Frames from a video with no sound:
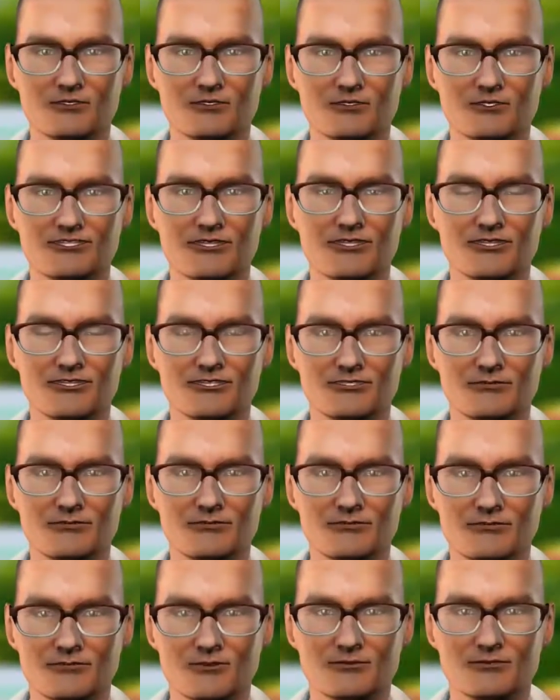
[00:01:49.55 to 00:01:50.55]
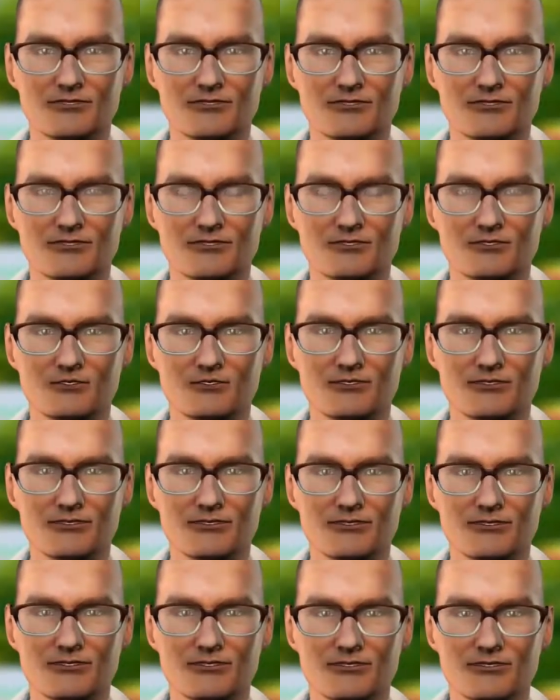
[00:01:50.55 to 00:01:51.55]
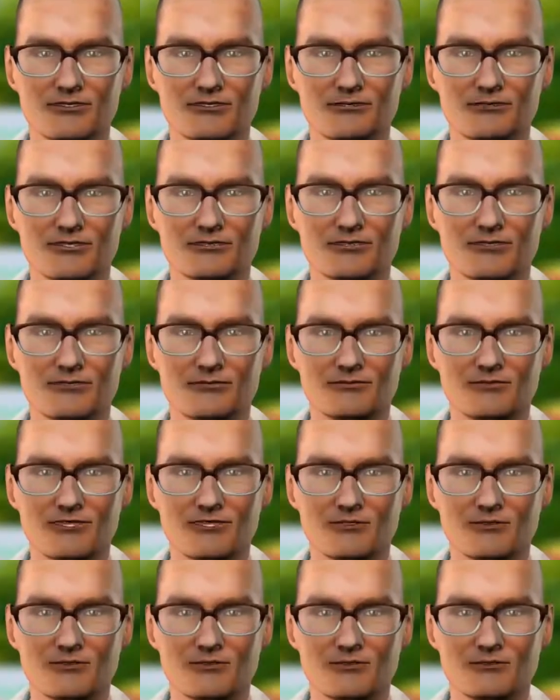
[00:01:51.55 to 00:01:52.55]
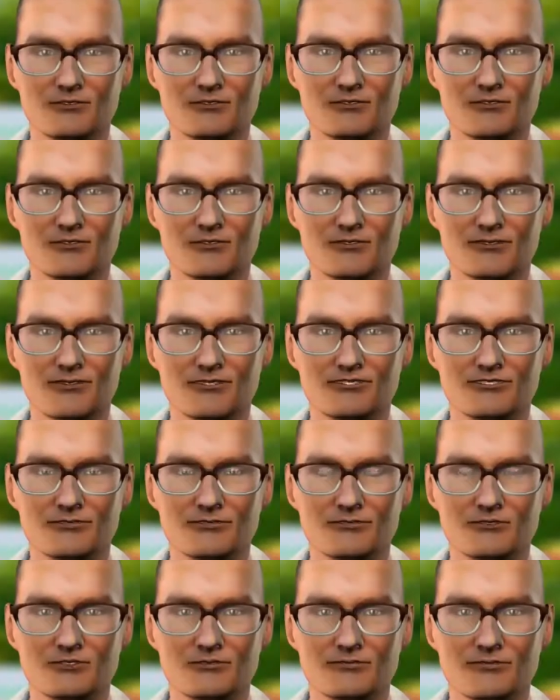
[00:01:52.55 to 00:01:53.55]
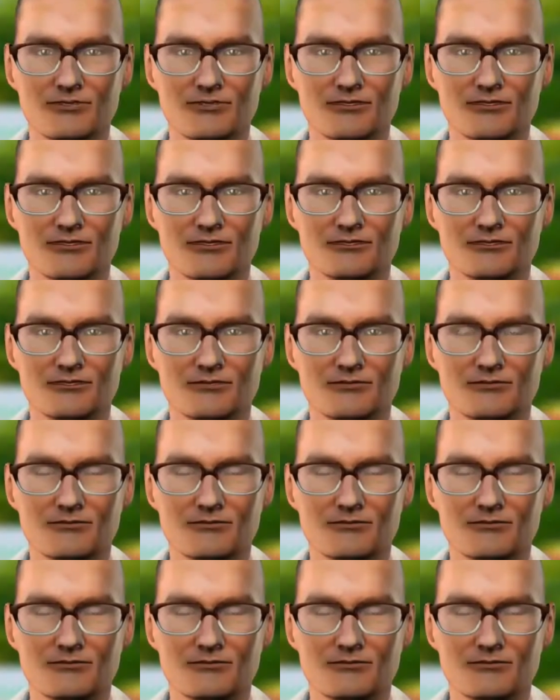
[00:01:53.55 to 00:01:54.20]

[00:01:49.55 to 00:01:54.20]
The second possibility is that the individual is not a liar.